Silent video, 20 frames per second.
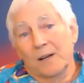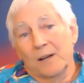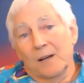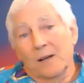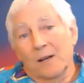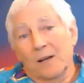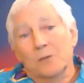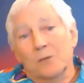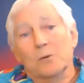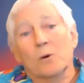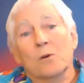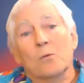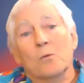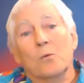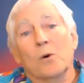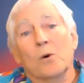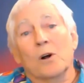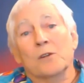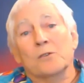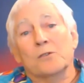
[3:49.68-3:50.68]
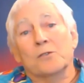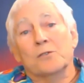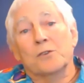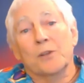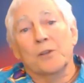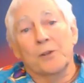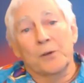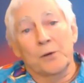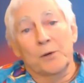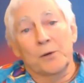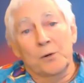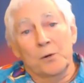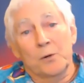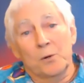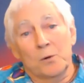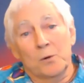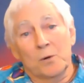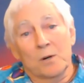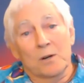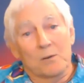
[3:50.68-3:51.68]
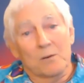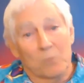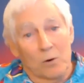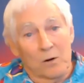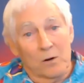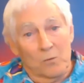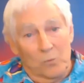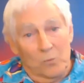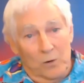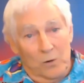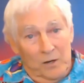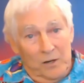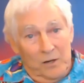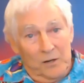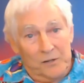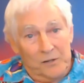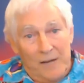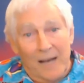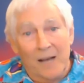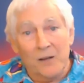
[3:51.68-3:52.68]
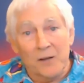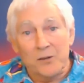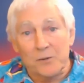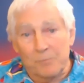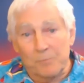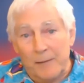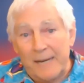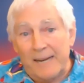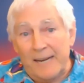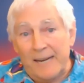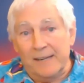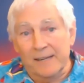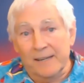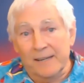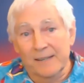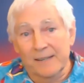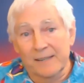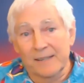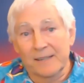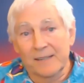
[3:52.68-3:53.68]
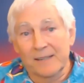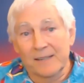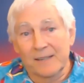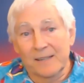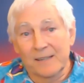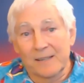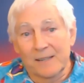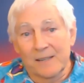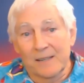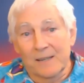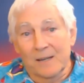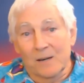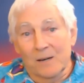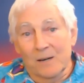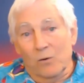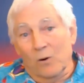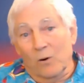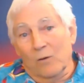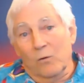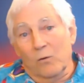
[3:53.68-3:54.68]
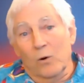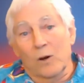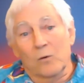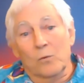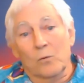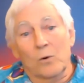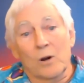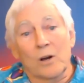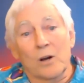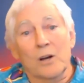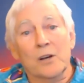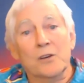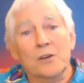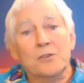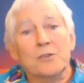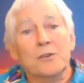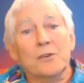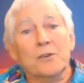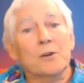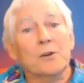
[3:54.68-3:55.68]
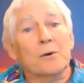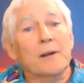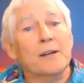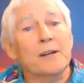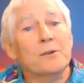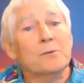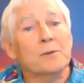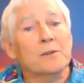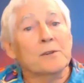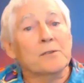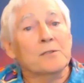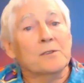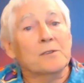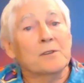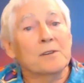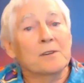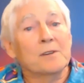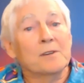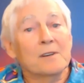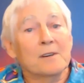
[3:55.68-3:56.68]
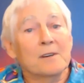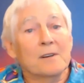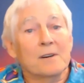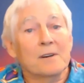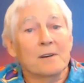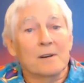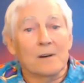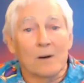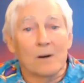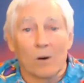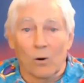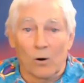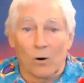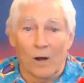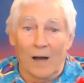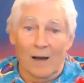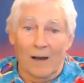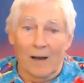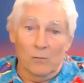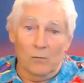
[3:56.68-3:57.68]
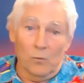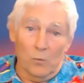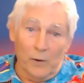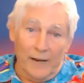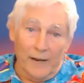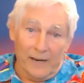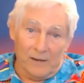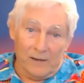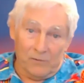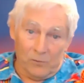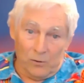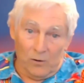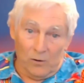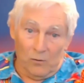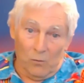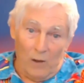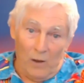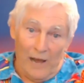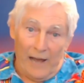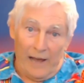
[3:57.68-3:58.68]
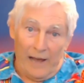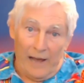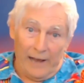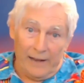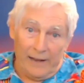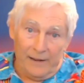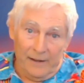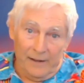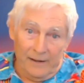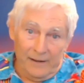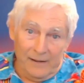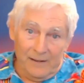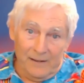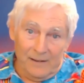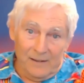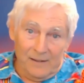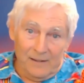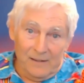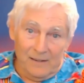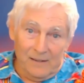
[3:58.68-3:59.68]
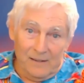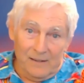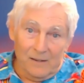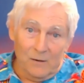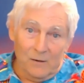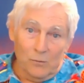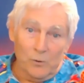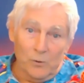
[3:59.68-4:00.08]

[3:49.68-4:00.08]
So at once to you of what was, I'll speak. For of what was your interest, or I'm weak for a wag, will